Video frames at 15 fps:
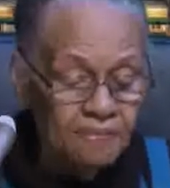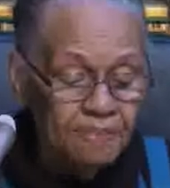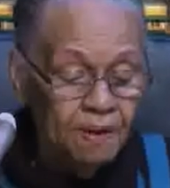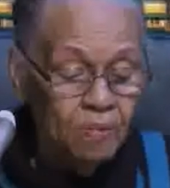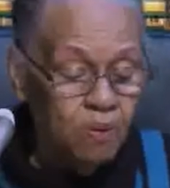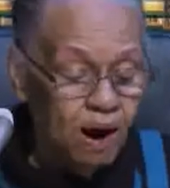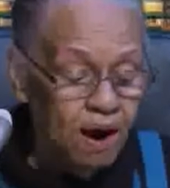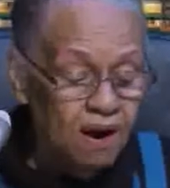The
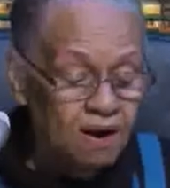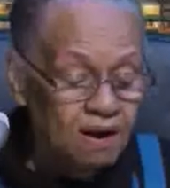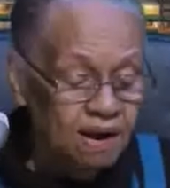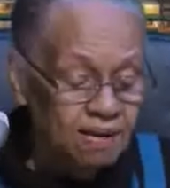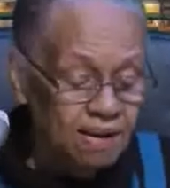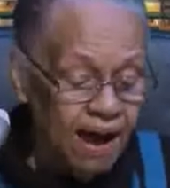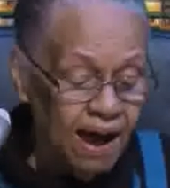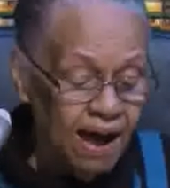word
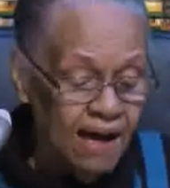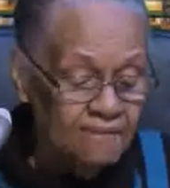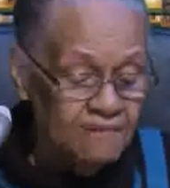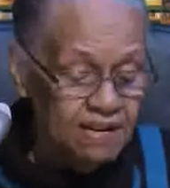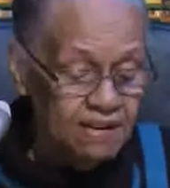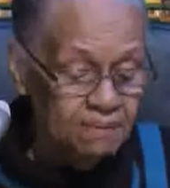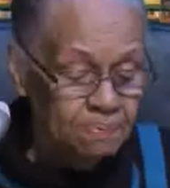alive and